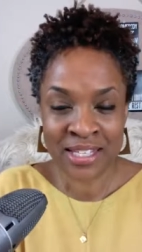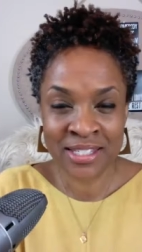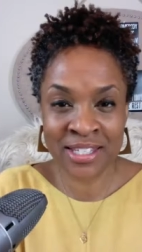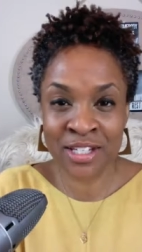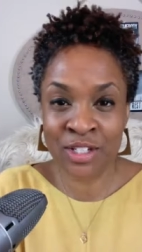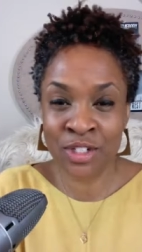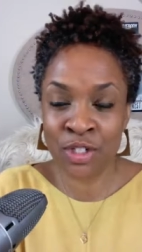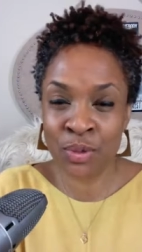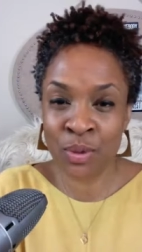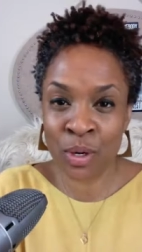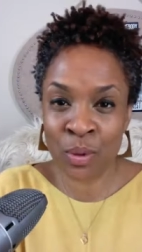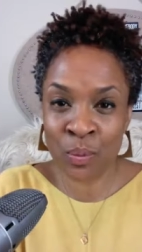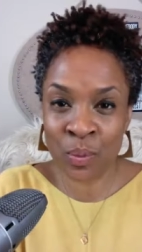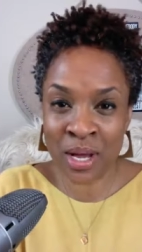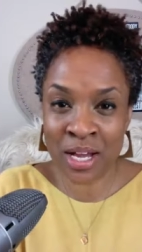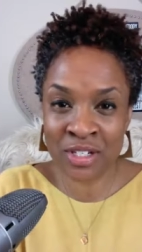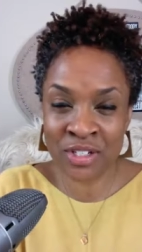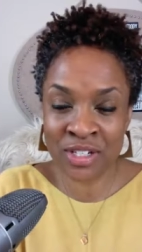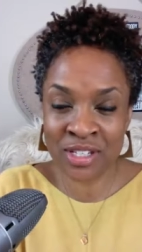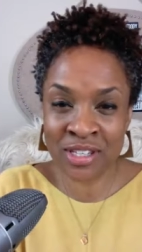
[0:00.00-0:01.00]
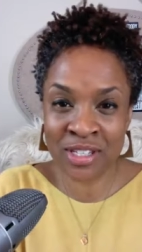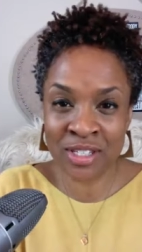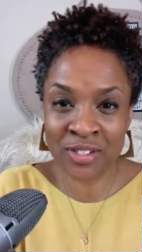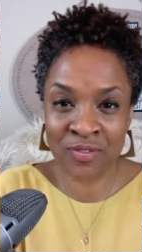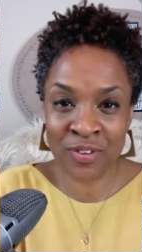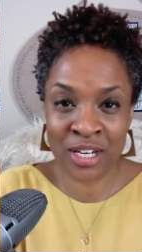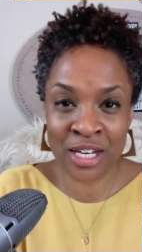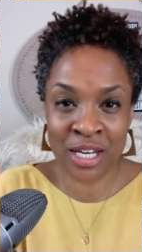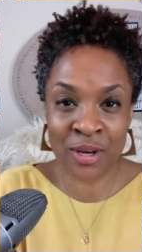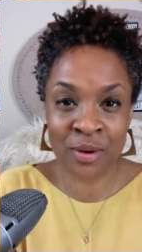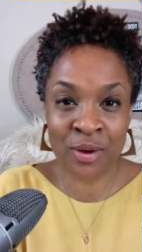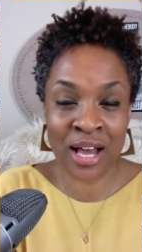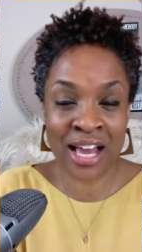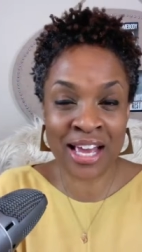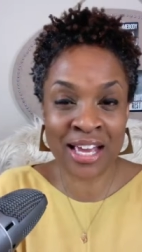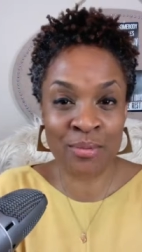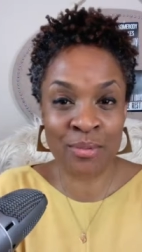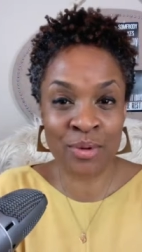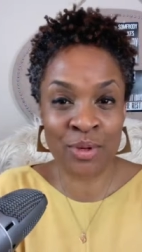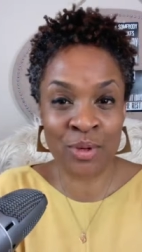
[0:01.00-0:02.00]
Since you are watching this video,
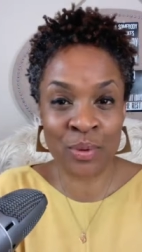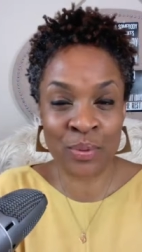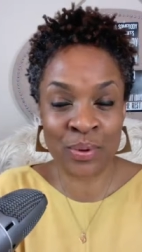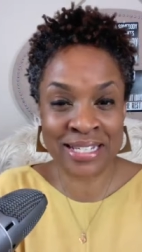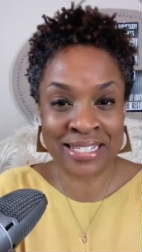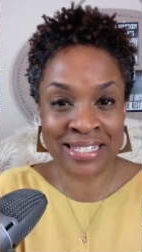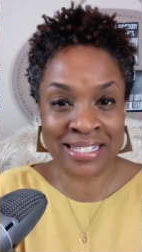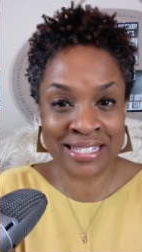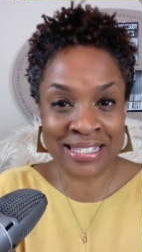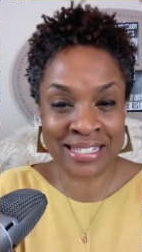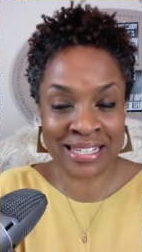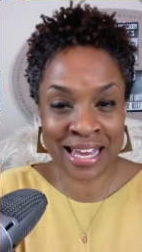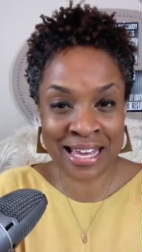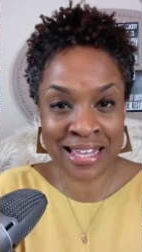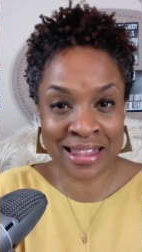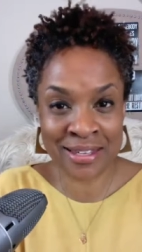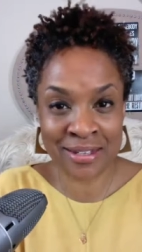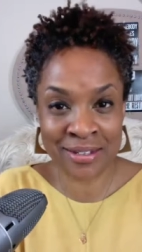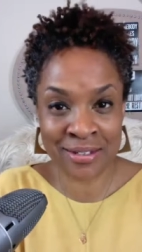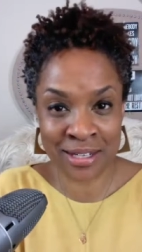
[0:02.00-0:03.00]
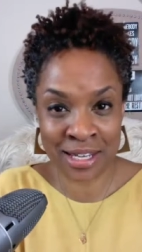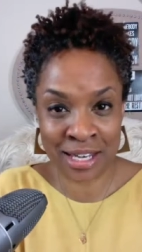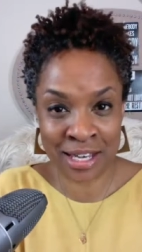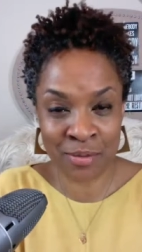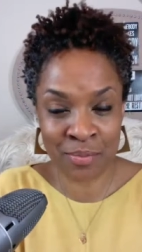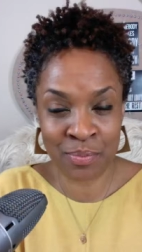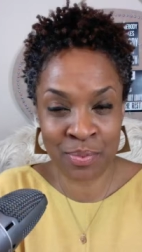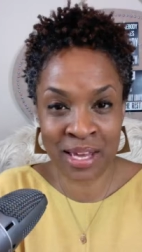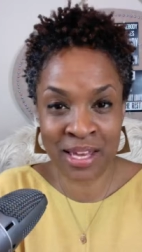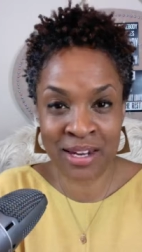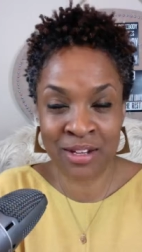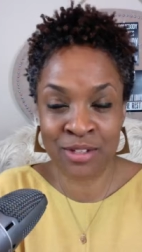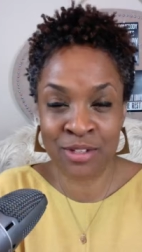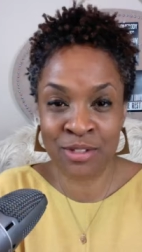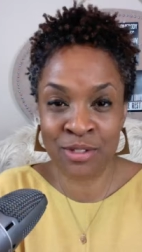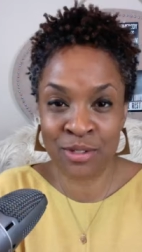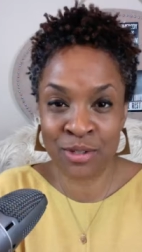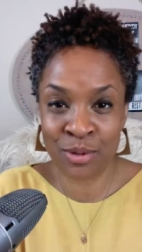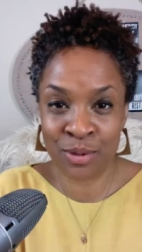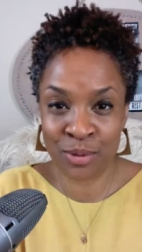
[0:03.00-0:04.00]
I am going to take the leap and
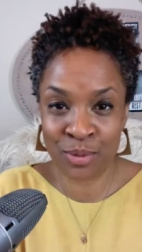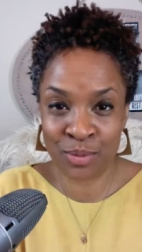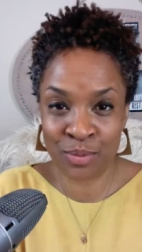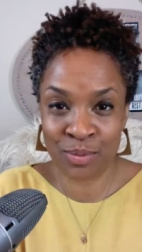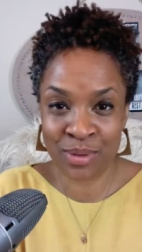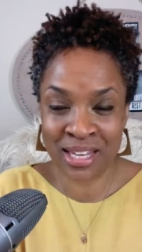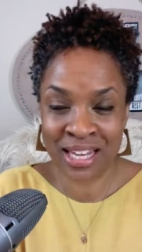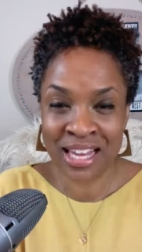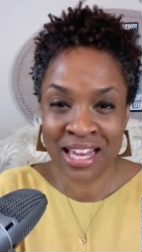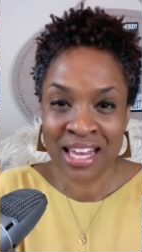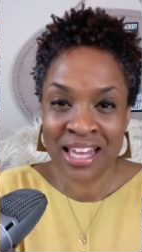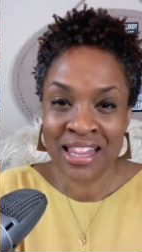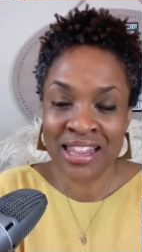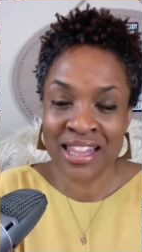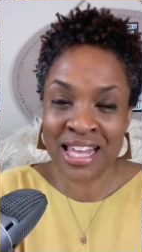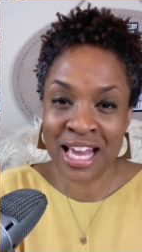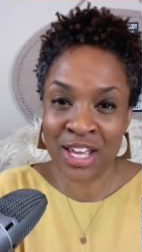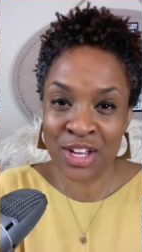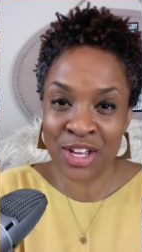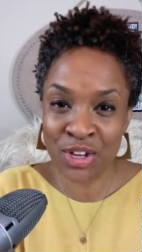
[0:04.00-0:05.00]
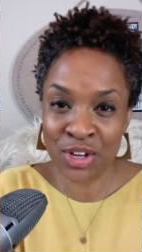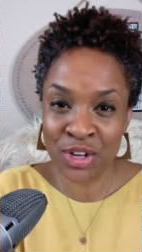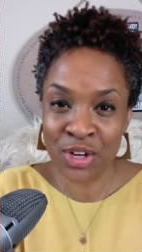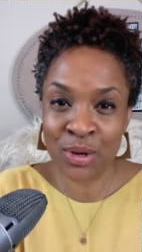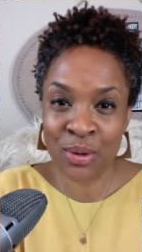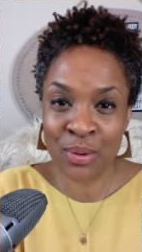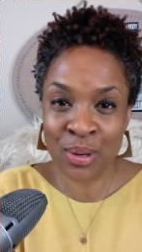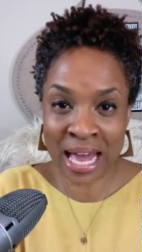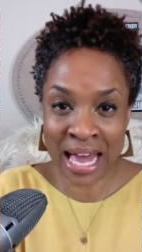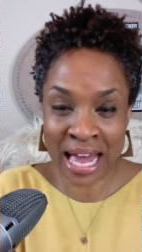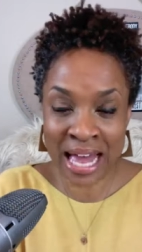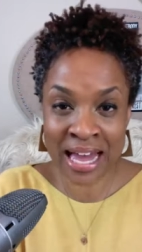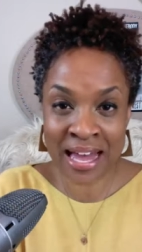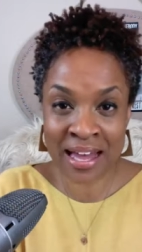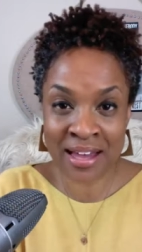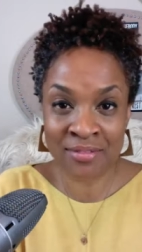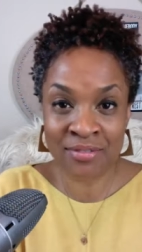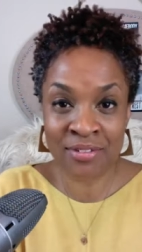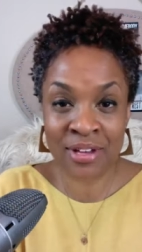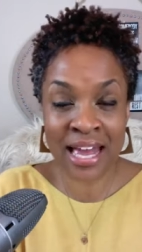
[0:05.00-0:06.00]
assume that you
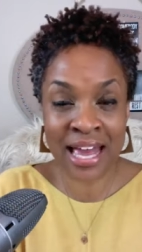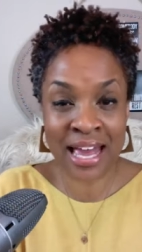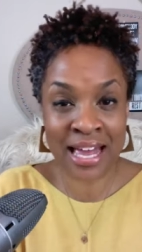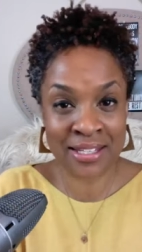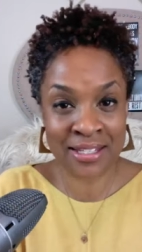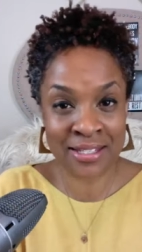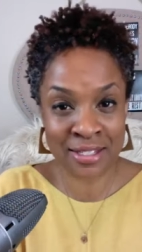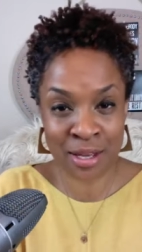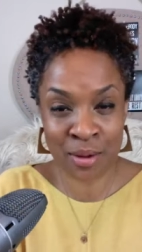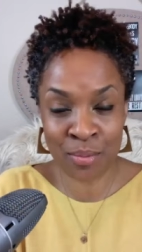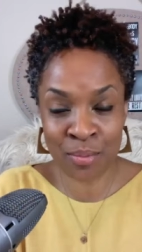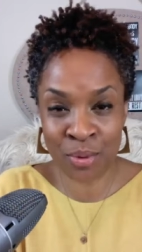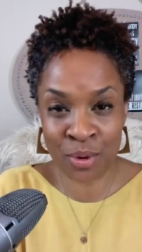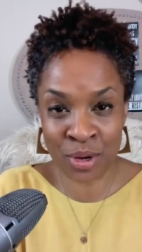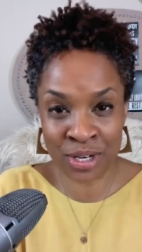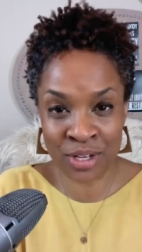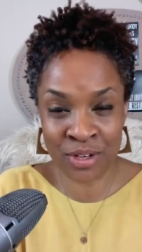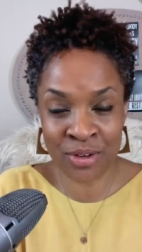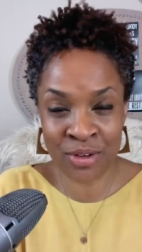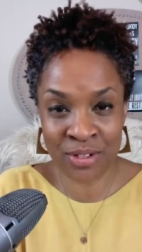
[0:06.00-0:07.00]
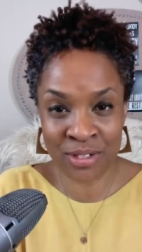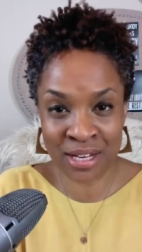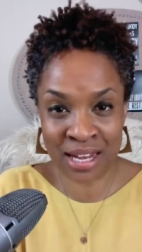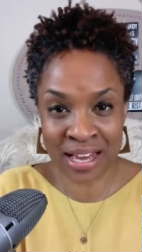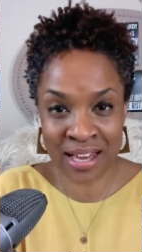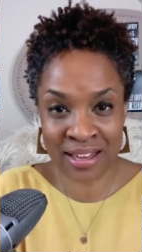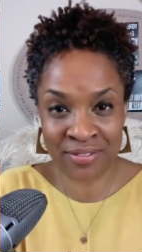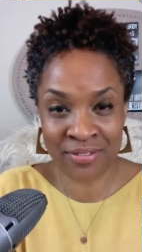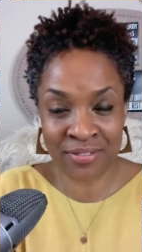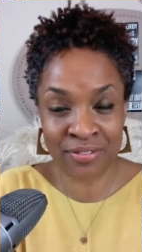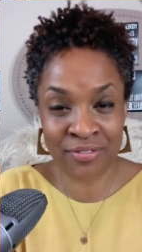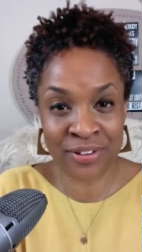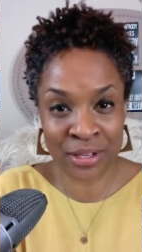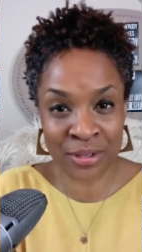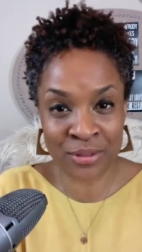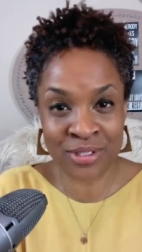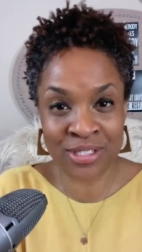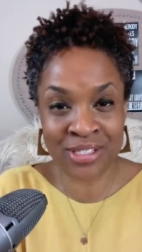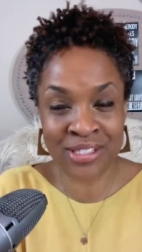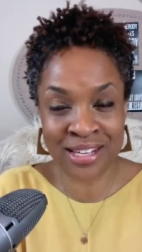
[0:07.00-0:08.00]
have at some point in your life
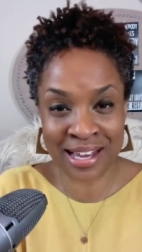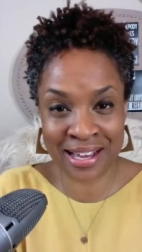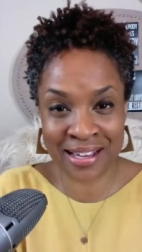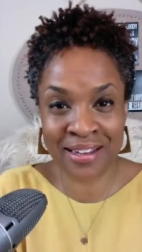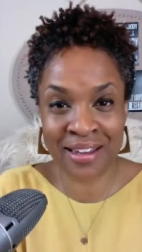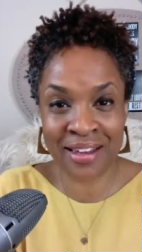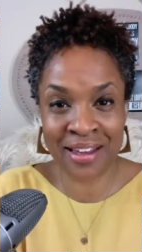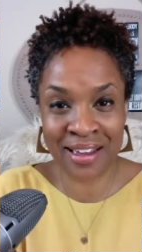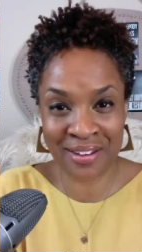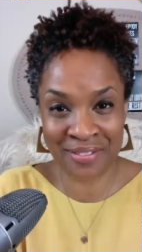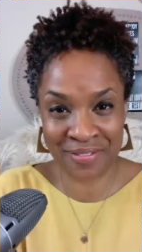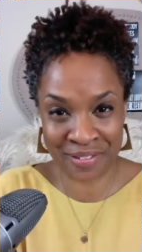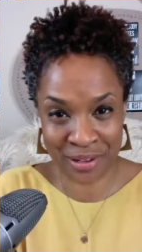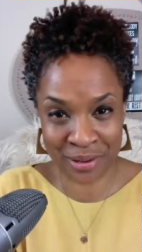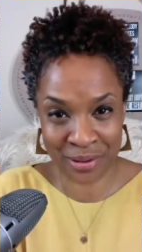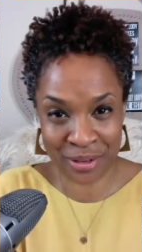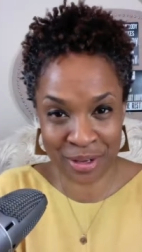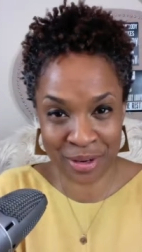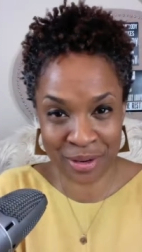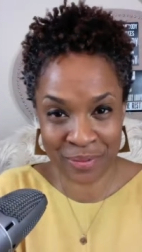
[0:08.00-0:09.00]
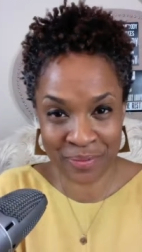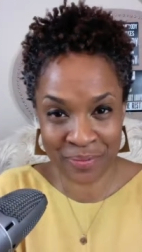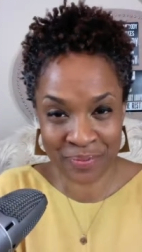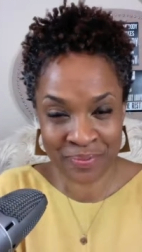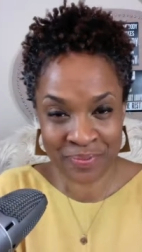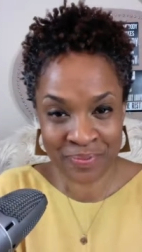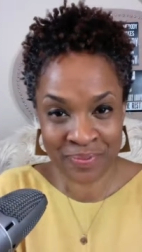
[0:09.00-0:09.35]
felt like a failure.